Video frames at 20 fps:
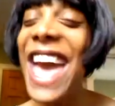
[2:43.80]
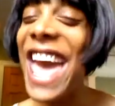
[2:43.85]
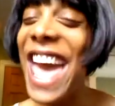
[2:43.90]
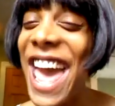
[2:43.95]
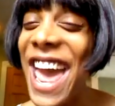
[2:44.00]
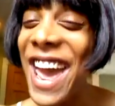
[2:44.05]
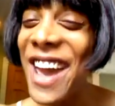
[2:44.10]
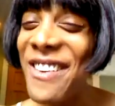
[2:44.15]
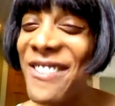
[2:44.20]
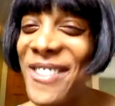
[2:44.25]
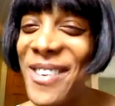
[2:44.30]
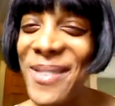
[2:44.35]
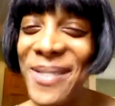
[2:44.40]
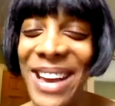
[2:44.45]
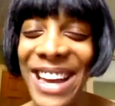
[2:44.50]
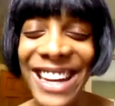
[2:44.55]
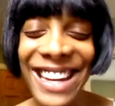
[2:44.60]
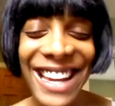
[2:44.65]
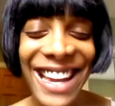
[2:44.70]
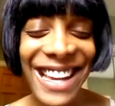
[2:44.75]

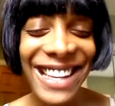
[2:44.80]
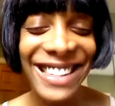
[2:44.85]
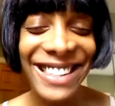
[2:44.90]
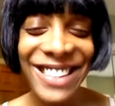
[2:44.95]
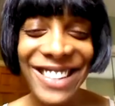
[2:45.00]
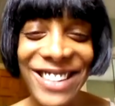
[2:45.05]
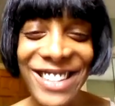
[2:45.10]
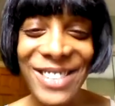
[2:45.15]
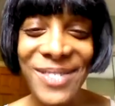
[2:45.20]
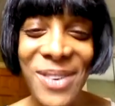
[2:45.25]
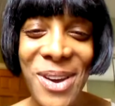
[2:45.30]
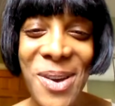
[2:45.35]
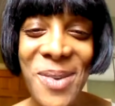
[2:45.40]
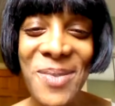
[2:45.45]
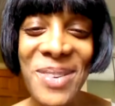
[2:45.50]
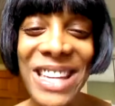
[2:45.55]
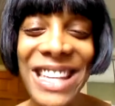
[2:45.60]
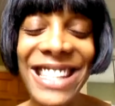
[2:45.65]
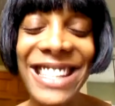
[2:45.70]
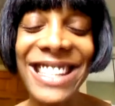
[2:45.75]
everybody has those
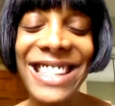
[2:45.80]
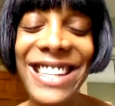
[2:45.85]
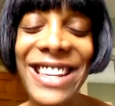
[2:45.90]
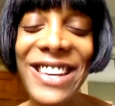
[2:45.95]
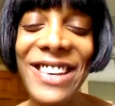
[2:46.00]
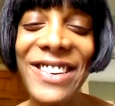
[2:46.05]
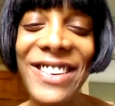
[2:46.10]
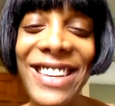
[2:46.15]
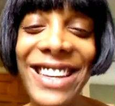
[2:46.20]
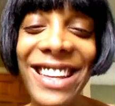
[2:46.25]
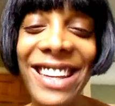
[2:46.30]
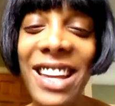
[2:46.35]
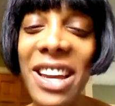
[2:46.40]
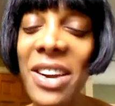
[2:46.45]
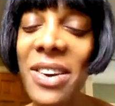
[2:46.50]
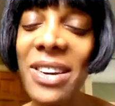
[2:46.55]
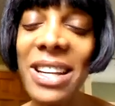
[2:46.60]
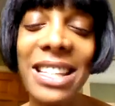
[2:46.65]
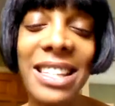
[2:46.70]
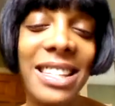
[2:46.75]
moments. So,
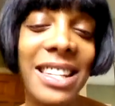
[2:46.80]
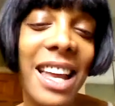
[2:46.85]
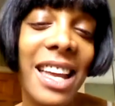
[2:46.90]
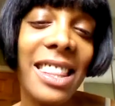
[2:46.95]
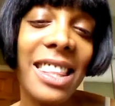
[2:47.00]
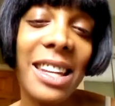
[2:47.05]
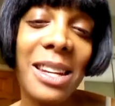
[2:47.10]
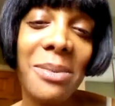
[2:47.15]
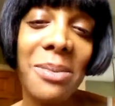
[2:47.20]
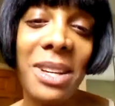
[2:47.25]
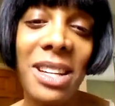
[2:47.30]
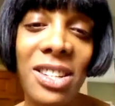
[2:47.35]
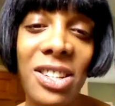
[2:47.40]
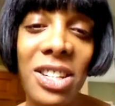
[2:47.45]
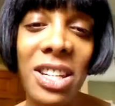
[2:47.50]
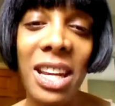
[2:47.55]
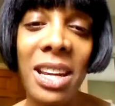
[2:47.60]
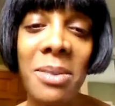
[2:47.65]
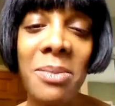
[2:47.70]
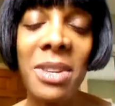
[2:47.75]
it's nothing to be
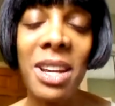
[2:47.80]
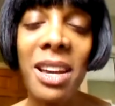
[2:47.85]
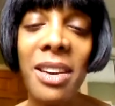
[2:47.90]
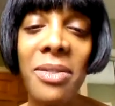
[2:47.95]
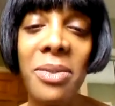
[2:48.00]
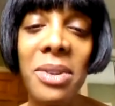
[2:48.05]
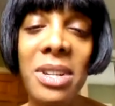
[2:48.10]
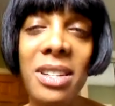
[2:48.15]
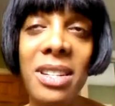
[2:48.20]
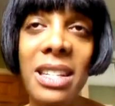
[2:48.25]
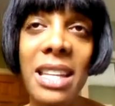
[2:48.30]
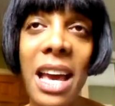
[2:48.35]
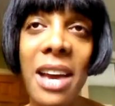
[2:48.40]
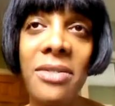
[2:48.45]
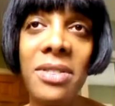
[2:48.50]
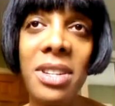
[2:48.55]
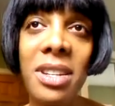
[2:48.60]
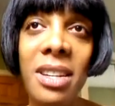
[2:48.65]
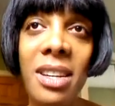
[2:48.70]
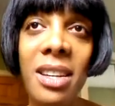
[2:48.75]
ashamed of. We just
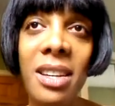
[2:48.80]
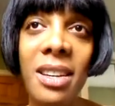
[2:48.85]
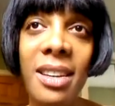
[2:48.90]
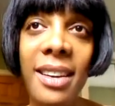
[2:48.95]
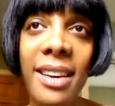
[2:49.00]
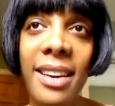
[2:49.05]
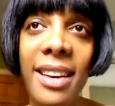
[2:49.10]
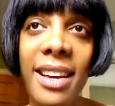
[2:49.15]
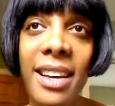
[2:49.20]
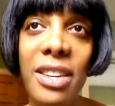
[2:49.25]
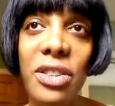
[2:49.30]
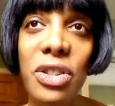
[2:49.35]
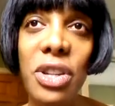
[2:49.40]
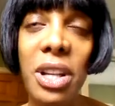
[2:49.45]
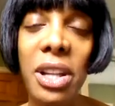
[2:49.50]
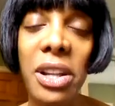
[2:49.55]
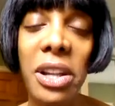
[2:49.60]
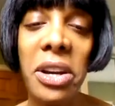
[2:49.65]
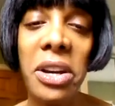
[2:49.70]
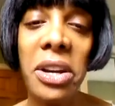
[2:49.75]
have to
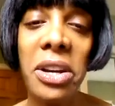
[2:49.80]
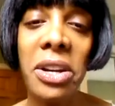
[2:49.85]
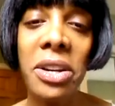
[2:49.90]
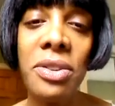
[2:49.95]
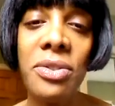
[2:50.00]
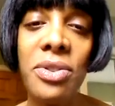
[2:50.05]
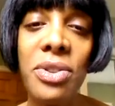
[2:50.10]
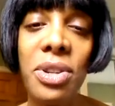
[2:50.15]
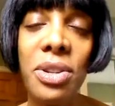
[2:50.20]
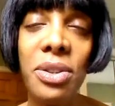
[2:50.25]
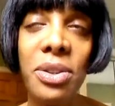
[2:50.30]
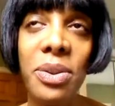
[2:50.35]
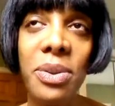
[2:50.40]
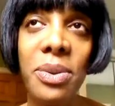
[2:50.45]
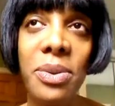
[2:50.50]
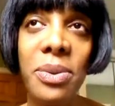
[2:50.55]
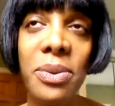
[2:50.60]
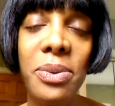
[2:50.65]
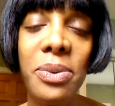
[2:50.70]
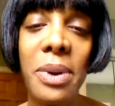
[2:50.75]
learn
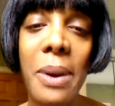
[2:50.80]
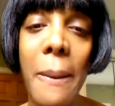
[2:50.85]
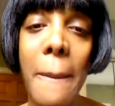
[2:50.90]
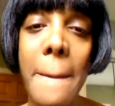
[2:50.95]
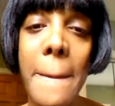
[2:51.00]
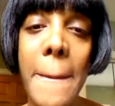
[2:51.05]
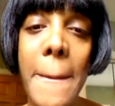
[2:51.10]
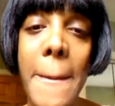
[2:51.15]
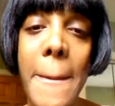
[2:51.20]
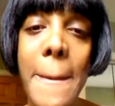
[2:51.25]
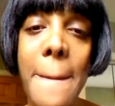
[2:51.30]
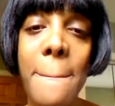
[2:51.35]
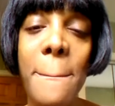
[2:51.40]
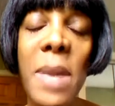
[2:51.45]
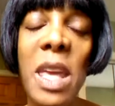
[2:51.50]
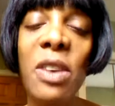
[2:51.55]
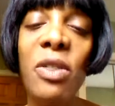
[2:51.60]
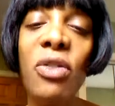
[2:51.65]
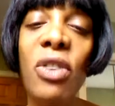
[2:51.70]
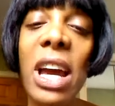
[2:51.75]
to
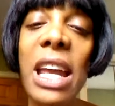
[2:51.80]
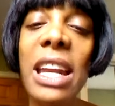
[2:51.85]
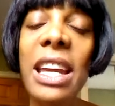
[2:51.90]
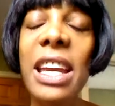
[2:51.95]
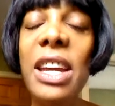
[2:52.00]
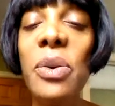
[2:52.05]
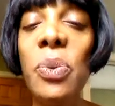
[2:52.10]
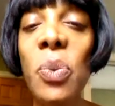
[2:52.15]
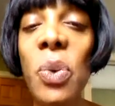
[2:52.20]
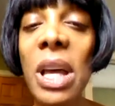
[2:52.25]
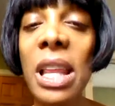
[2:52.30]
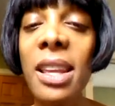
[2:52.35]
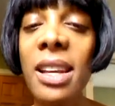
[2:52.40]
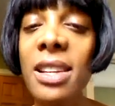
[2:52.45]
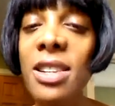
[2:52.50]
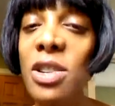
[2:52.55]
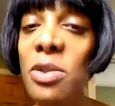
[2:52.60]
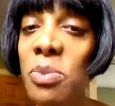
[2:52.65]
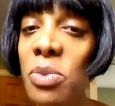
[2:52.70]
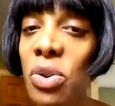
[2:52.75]
be ready and
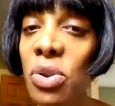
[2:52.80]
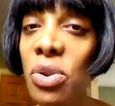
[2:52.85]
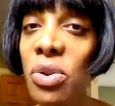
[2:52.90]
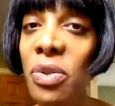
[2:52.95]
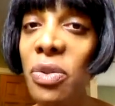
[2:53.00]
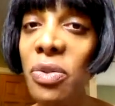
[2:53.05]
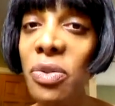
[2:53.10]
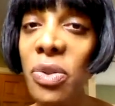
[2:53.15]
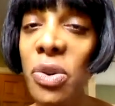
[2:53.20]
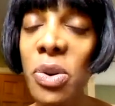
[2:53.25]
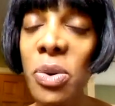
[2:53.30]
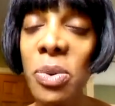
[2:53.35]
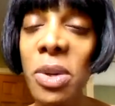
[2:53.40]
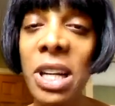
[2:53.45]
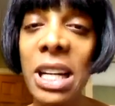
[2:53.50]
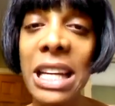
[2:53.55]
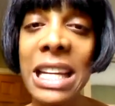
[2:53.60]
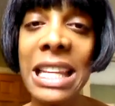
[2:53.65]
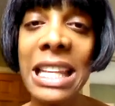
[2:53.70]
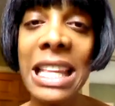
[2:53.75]
willing to move
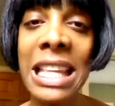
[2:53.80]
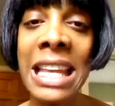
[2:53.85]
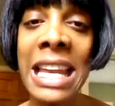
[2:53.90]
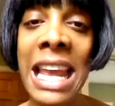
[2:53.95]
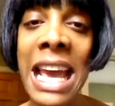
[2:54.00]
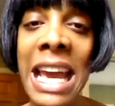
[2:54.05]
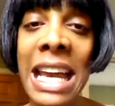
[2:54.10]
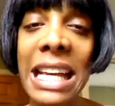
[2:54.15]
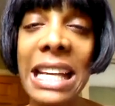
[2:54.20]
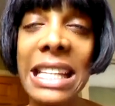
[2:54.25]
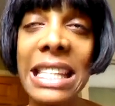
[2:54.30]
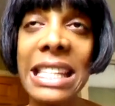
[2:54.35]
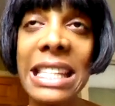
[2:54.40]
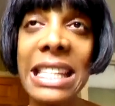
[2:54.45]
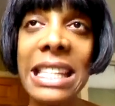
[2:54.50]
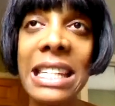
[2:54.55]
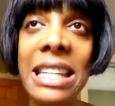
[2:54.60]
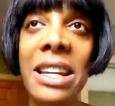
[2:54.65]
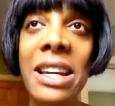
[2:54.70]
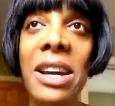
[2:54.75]
forward in the
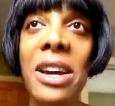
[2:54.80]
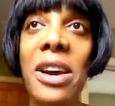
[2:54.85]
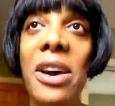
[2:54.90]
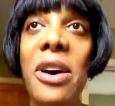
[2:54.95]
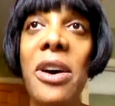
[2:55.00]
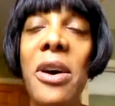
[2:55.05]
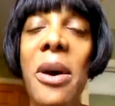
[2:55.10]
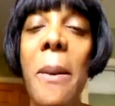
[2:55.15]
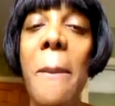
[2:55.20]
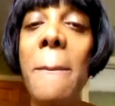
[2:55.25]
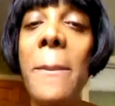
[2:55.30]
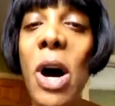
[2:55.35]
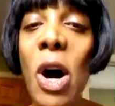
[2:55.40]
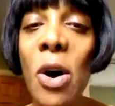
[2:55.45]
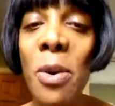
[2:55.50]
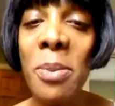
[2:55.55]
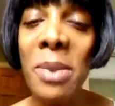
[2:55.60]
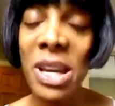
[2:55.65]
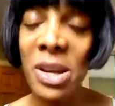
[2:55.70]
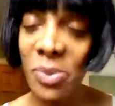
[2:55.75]
next
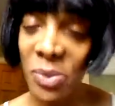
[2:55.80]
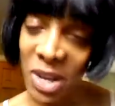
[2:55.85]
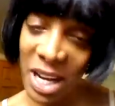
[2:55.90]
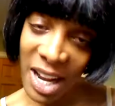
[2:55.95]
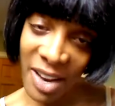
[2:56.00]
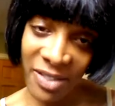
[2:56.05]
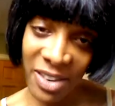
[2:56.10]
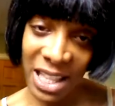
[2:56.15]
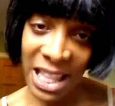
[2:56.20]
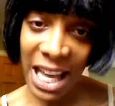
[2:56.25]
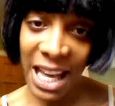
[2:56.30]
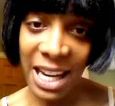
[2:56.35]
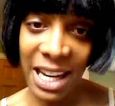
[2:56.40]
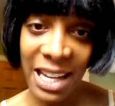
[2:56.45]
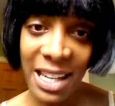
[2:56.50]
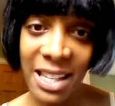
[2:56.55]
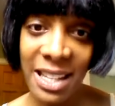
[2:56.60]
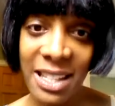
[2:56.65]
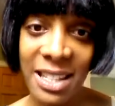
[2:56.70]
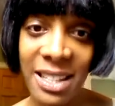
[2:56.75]
moment, whatever that
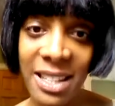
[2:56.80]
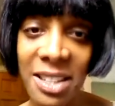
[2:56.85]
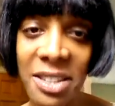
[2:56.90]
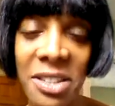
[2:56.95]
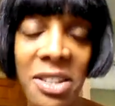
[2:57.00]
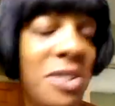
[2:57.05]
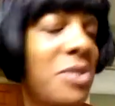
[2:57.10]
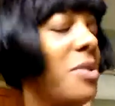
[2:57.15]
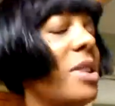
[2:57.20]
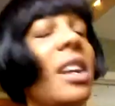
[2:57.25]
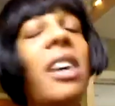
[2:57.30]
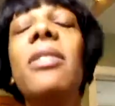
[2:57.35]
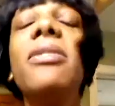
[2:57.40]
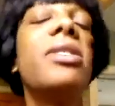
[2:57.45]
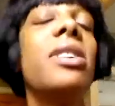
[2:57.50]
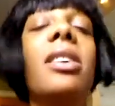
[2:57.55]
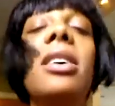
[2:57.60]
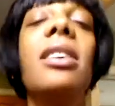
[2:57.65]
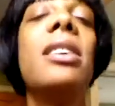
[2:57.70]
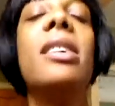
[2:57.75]
is,
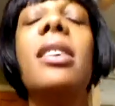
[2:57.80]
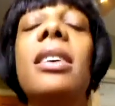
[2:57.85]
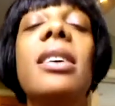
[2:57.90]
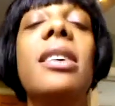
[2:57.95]
whether